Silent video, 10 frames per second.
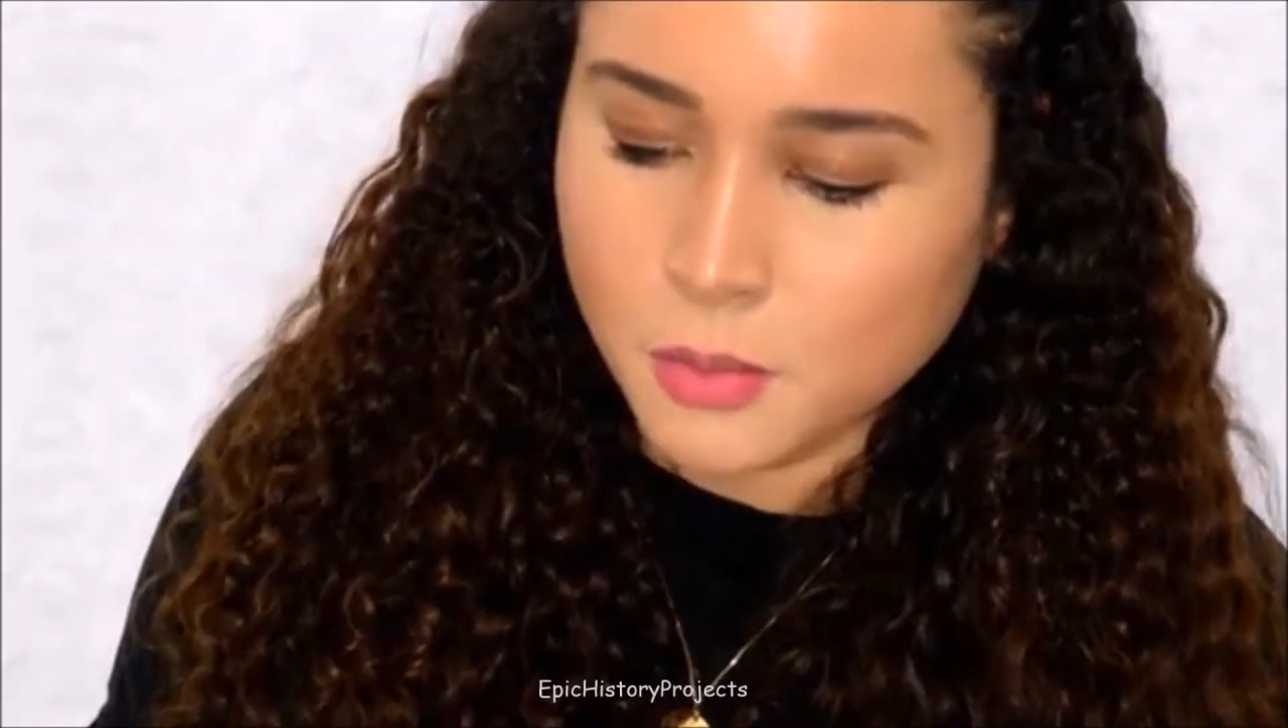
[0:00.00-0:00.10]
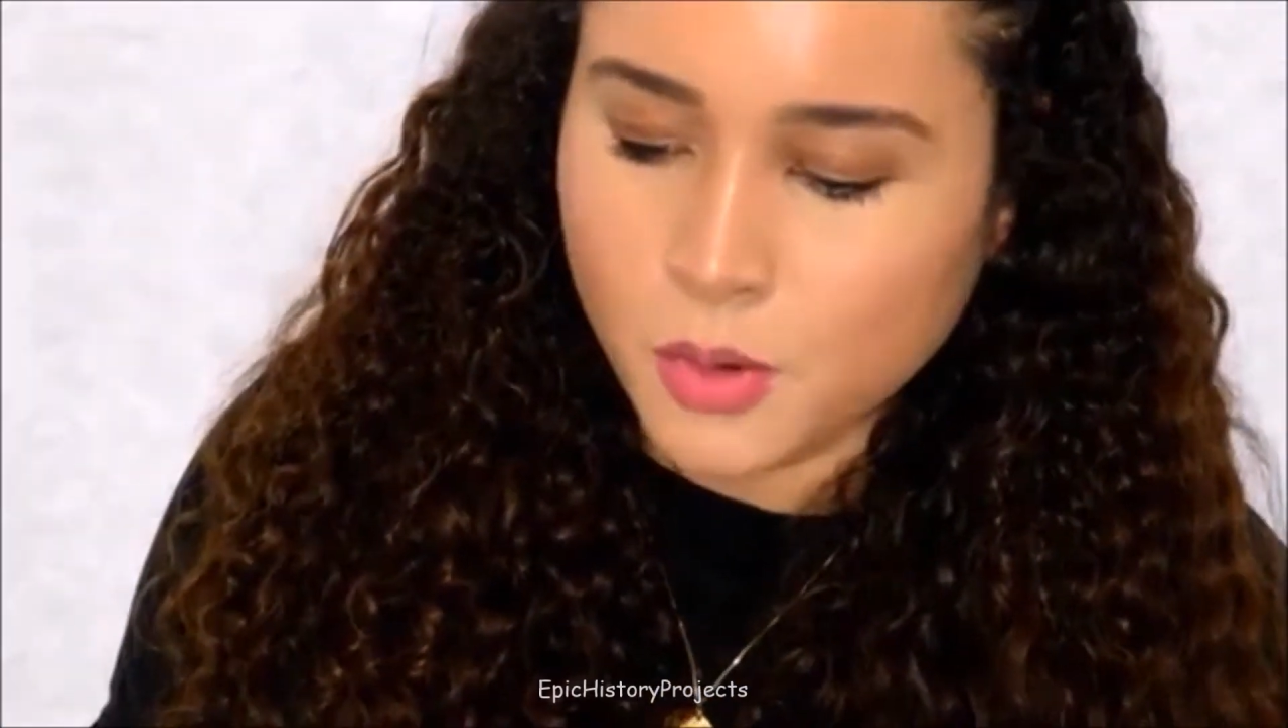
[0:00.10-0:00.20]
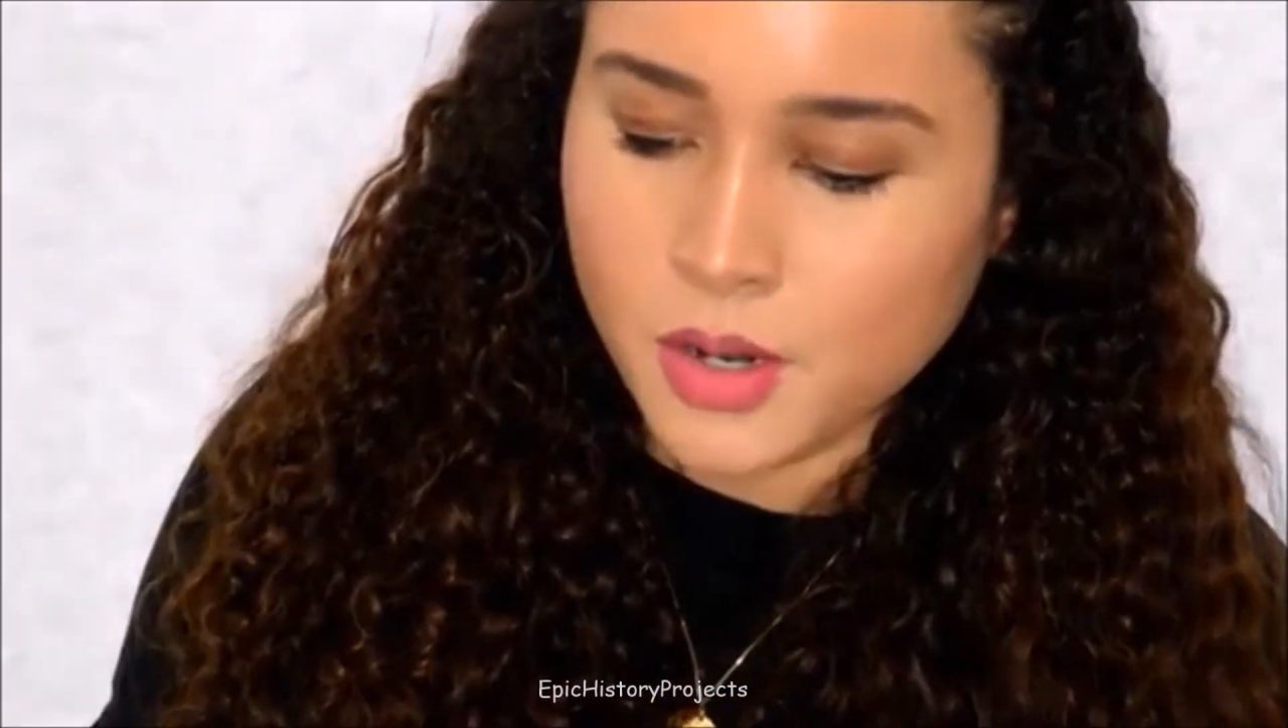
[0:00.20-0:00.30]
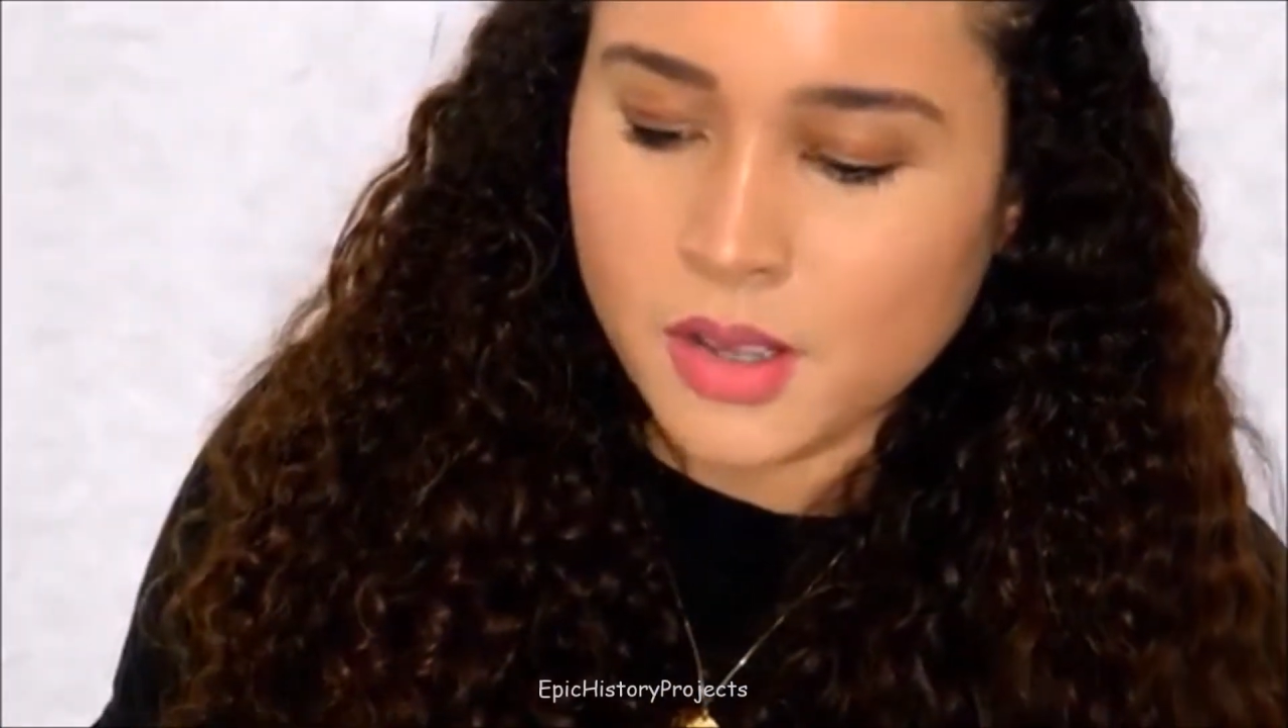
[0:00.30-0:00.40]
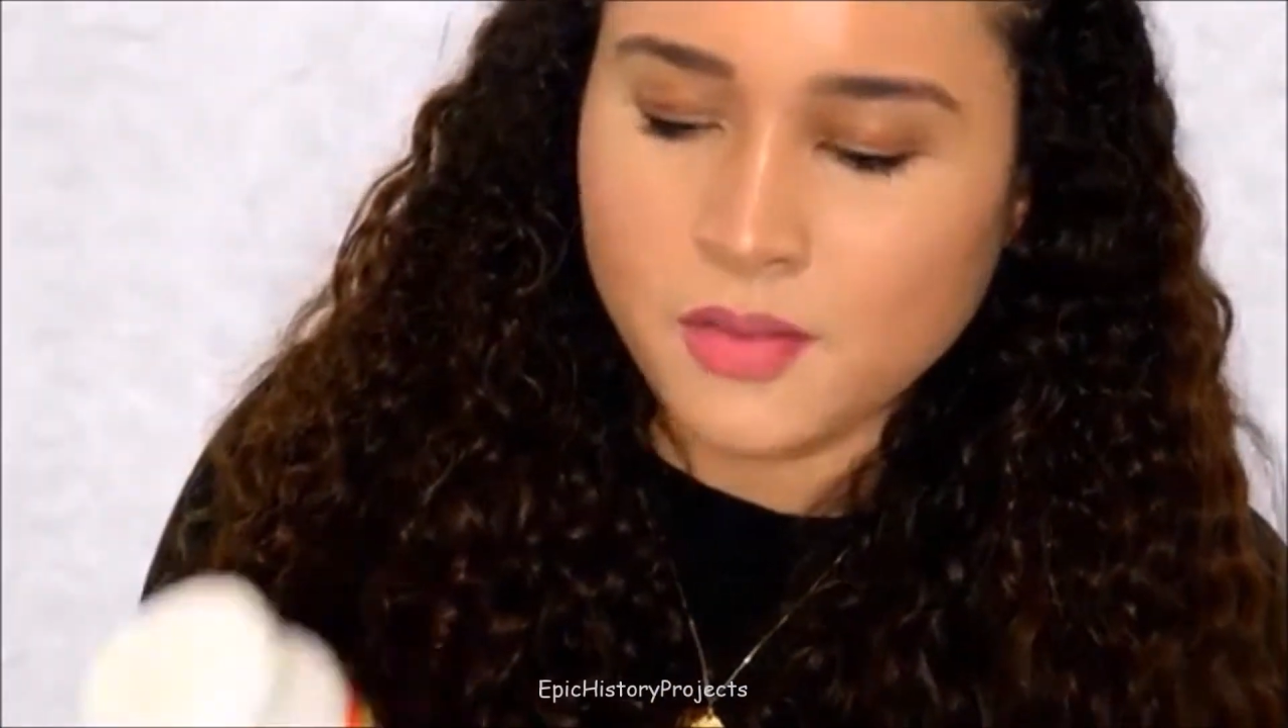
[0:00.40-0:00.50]

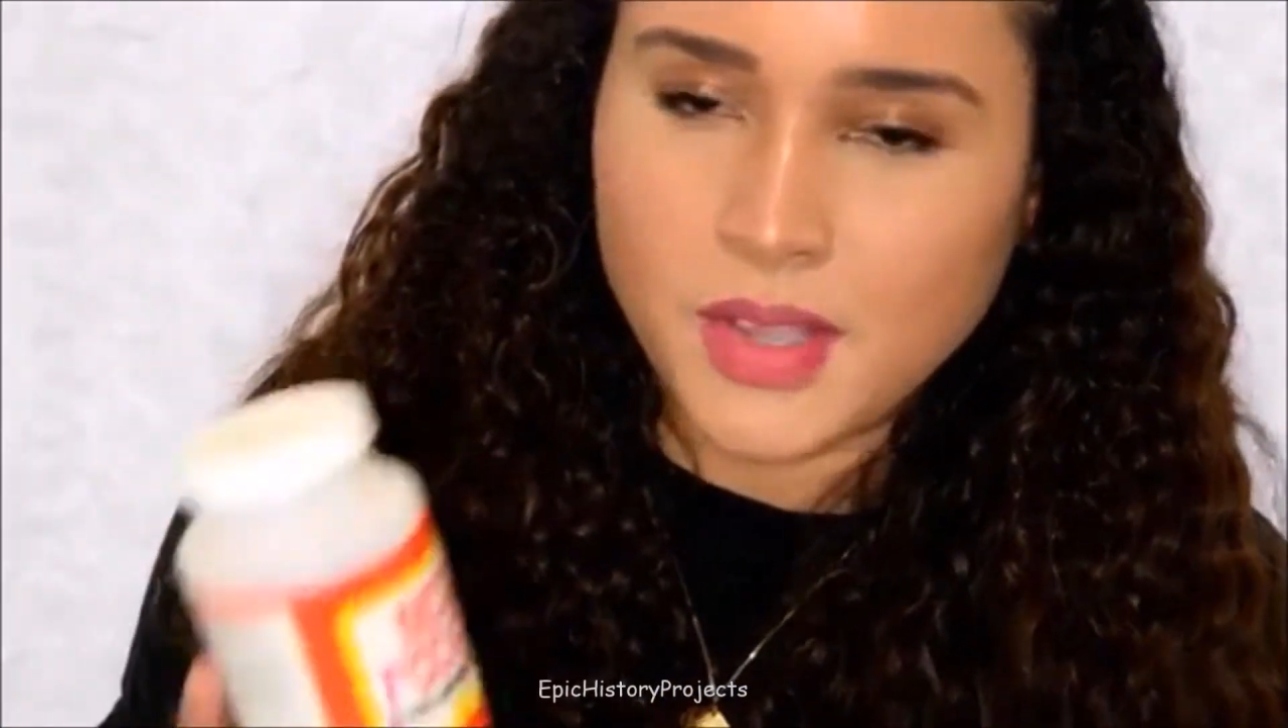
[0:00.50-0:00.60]
more of